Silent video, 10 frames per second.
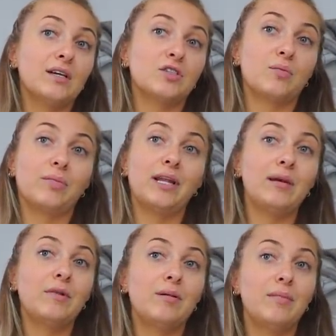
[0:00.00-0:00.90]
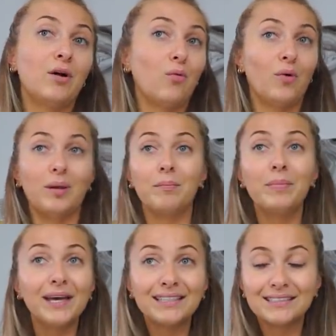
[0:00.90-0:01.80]
Don't blame them one
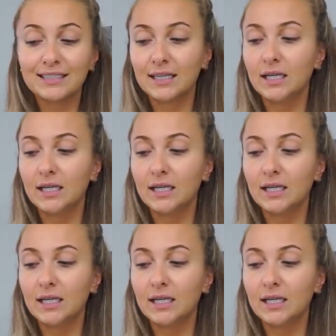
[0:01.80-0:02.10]
bit